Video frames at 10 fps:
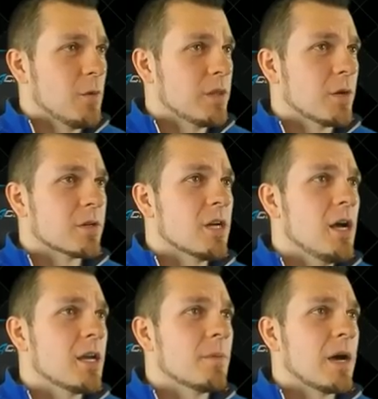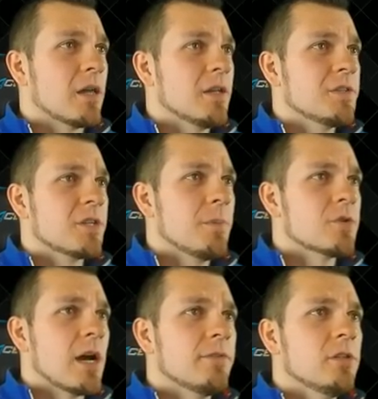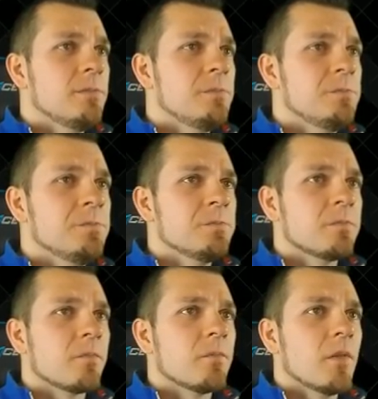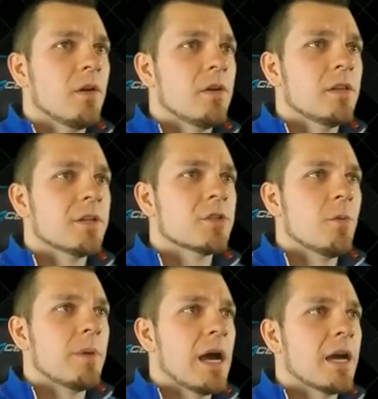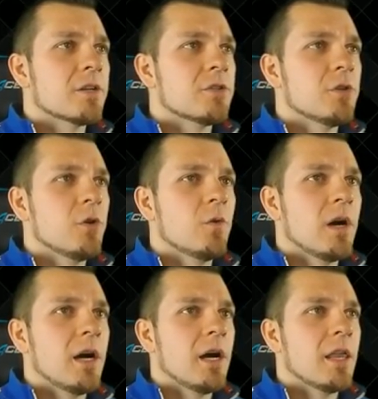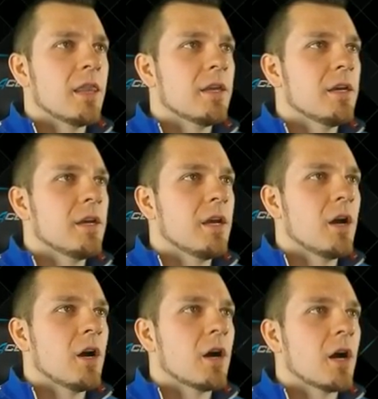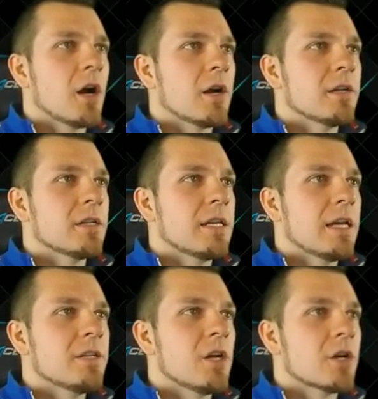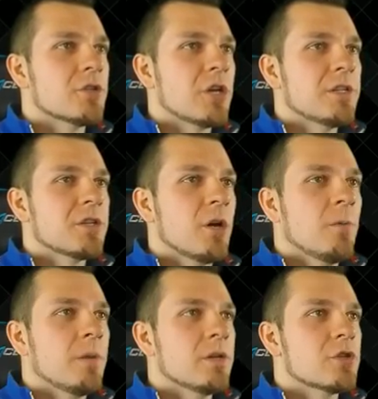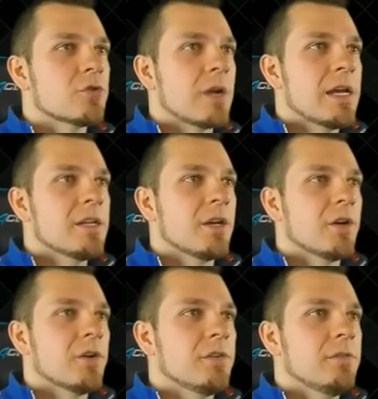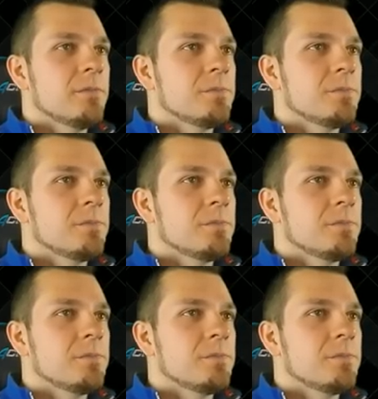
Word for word: what they were talking about. Let's skip travel. Let's go back to uh, the Argen Argentum Trade Guild.